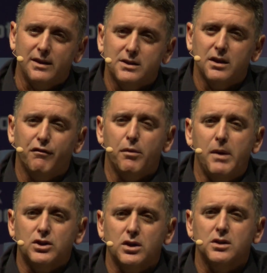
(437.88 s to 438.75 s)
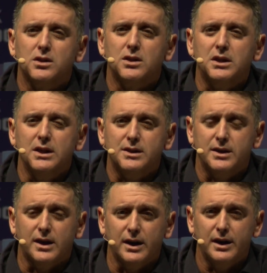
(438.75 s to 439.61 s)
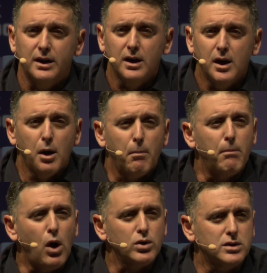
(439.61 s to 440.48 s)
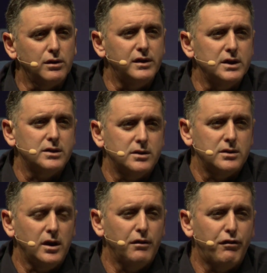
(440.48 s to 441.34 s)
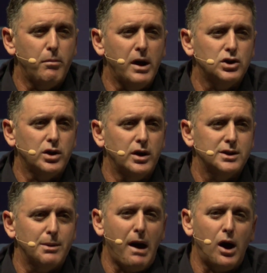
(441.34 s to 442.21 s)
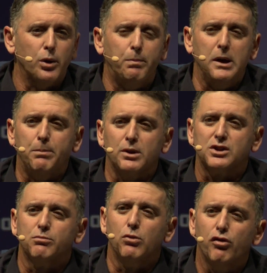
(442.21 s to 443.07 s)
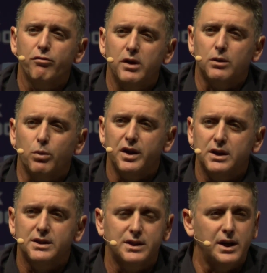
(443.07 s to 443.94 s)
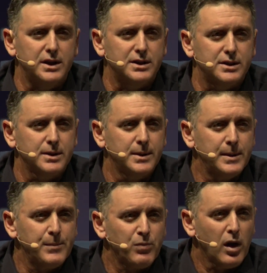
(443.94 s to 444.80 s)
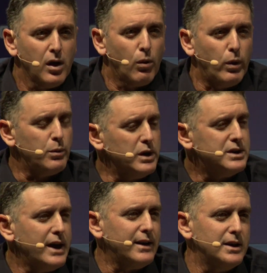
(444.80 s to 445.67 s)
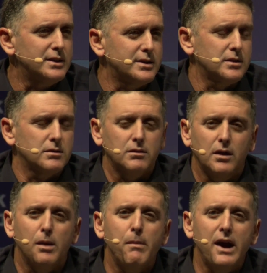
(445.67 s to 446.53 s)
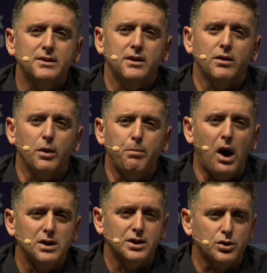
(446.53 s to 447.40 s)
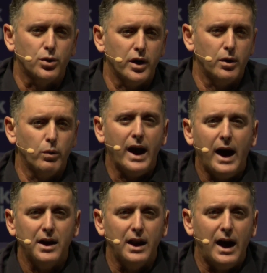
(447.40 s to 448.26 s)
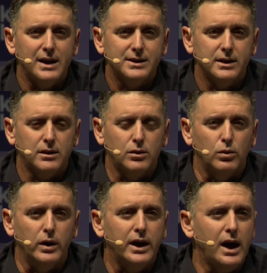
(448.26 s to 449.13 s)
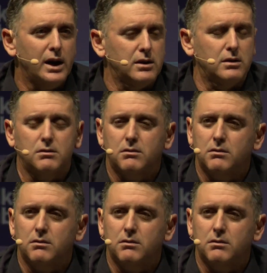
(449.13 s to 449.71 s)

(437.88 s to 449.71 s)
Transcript: this information statistically. Most of this information is about people's movement within cities. When we take this amazing repository and we analyze it, we get